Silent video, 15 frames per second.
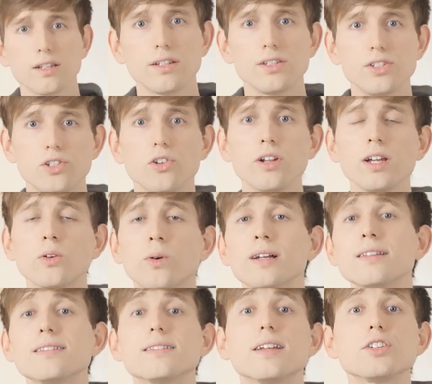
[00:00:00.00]
Studio
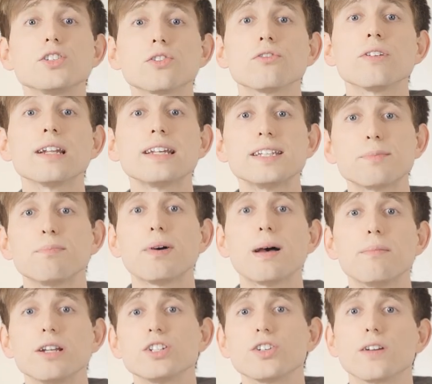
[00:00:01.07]
One's digital release
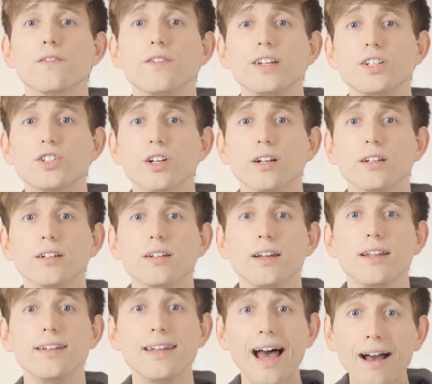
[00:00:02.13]
publishing feature
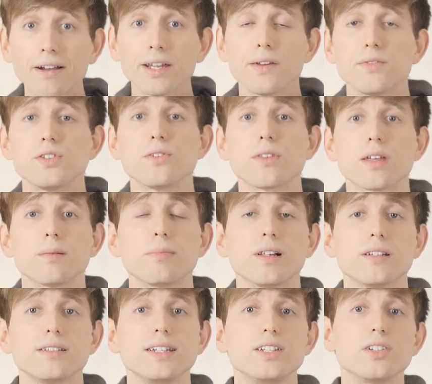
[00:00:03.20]
now gives you the
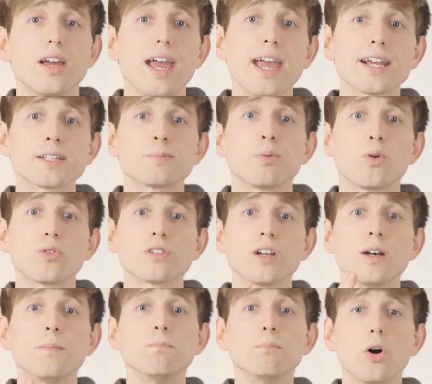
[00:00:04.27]
ability to export
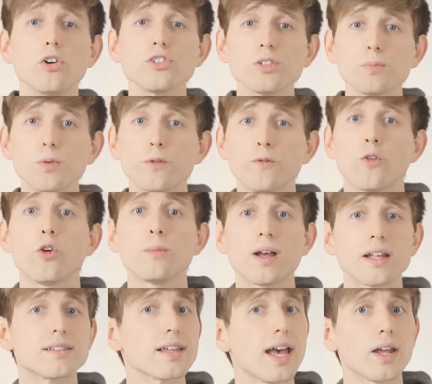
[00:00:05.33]
multiple
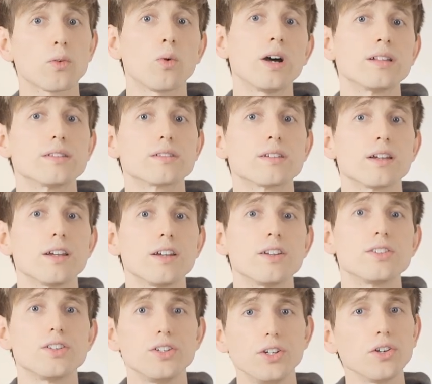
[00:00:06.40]
formats at once,
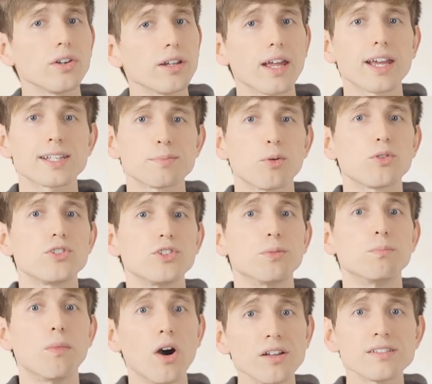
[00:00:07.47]
so you can export your
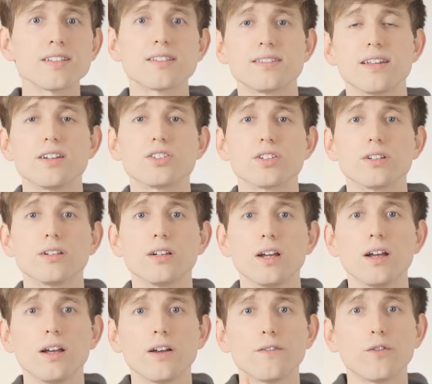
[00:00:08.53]
mastered session
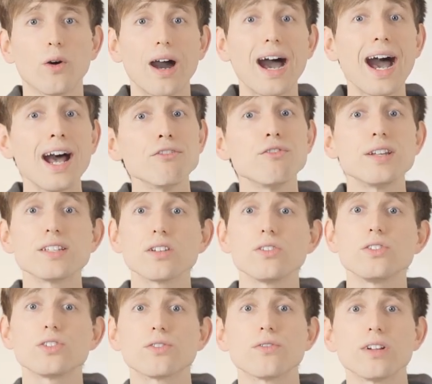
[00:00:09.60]
for
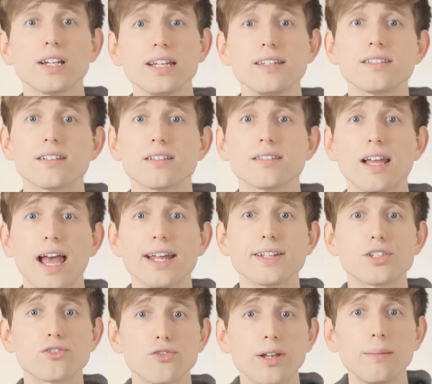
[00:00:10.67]
high-resolution releases and
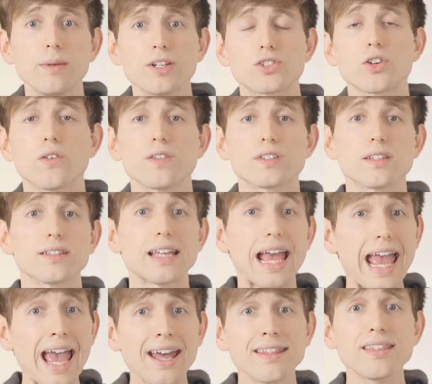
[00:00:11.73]
streaming services
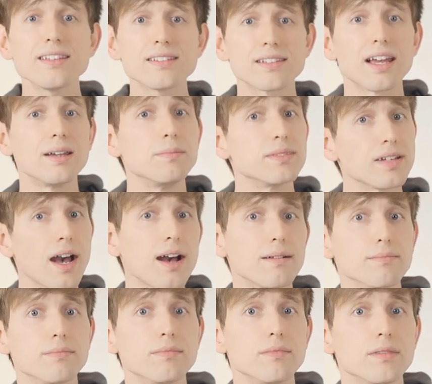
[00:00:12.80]
at the same time.